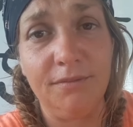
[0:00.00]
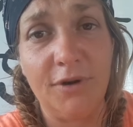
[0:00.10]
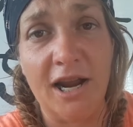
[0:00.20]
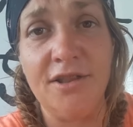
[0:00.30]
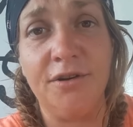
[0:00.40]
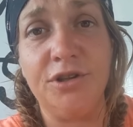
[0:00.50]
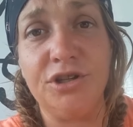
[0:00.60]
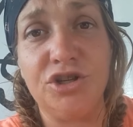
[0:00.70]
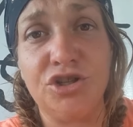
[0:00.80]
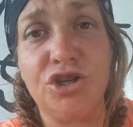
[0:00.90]

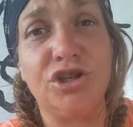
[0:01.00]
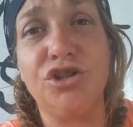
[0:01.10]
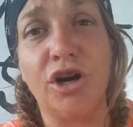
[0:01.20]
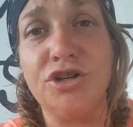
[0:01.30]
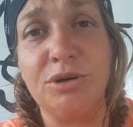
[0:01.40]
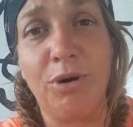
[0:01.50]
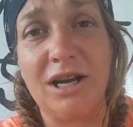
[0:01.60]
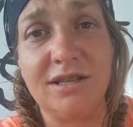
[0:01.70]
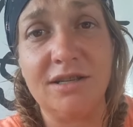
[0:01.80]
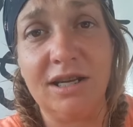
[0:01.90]
the charging
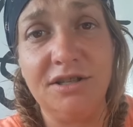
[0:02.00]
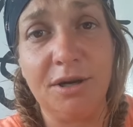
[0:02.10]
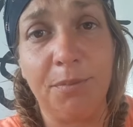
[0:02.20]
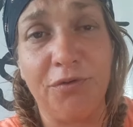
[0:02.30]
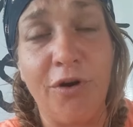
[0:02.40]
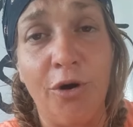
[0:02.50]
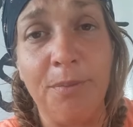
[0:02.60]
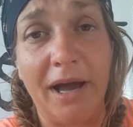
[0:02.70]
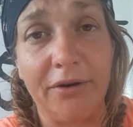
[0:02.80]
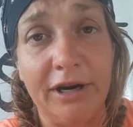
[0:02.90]
process heats up your phone
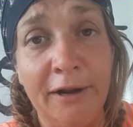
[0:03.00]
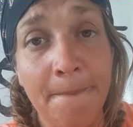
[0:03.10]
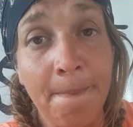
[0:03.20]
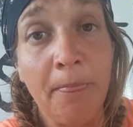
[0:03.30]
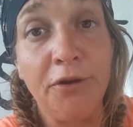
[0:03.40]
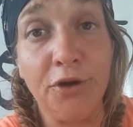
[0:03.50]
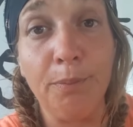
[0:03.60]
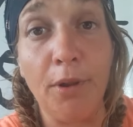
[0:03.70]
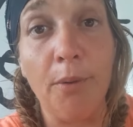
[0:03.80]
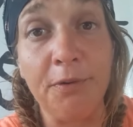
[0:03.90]
battery, you're going to
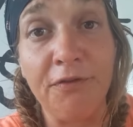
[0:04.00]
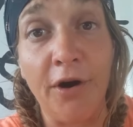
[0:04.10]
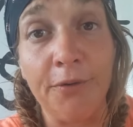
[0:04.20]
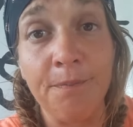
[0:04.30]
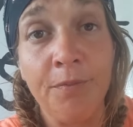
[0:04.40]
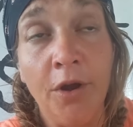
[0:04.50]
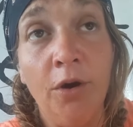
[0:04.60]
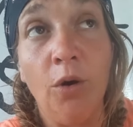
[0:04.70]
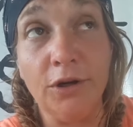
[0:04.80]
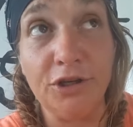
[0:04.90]
blow up your phone
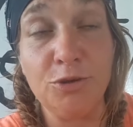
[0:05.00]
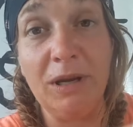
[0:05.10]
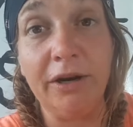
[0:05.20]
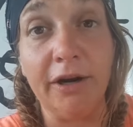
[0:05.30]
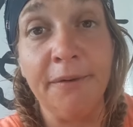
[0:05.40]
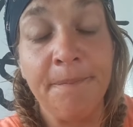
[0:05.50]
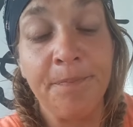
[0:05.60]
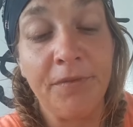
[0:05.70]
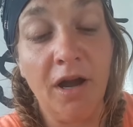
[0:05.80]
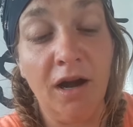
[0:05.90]
or your speaker.
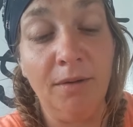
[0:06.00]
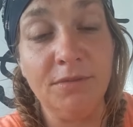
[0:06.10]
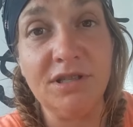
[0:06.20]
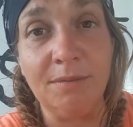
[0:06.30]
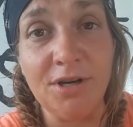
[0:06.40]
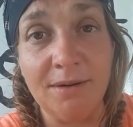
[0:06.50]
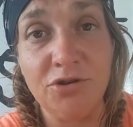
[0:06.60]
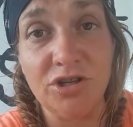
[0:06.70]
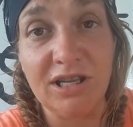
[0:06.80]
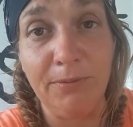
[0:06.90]
Sometimes
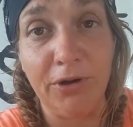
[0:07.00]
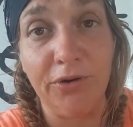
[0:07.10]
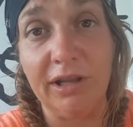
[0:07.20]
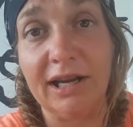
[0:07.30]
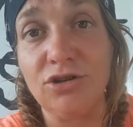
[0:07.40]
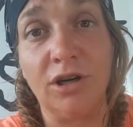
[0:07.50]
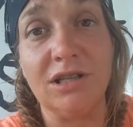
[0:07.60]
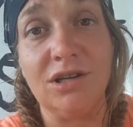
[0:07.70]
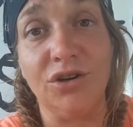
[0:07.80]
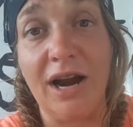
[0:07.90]
just keeping your
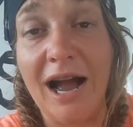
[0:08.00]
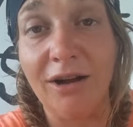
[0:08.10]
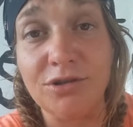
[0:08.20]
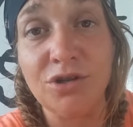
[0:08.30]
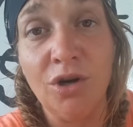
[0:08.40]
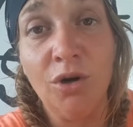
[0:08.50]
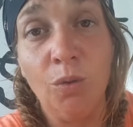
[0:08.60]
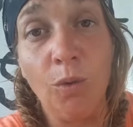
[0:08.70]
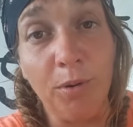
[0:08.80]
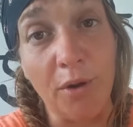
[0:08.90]
electronics in your house
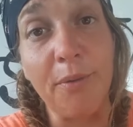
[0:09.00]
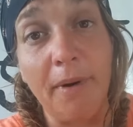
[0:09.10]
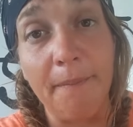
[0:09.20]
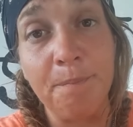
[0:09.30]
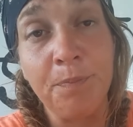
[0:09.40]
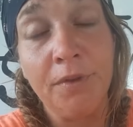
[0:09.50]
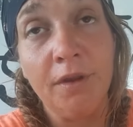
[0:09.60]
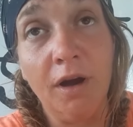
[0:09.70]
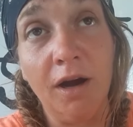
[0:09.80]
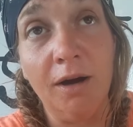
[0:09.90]
will blow them up,
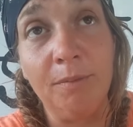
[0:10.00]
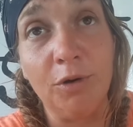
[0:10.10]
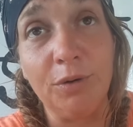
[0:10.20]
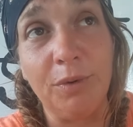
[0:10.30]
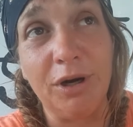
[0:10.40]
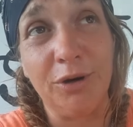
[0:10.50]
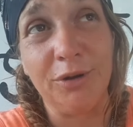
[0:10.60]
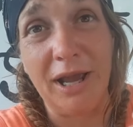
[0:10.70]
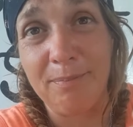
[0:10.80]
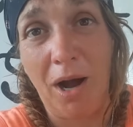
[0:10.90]
or
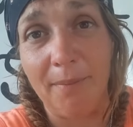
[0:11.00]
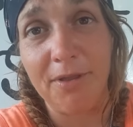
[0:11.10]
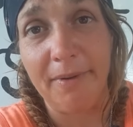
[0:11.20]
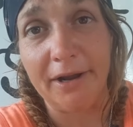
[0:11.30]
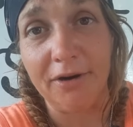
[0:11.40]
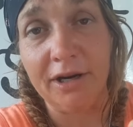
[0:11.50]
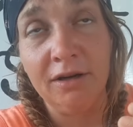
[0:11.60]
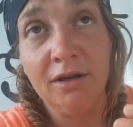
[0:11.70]
like pop the battery.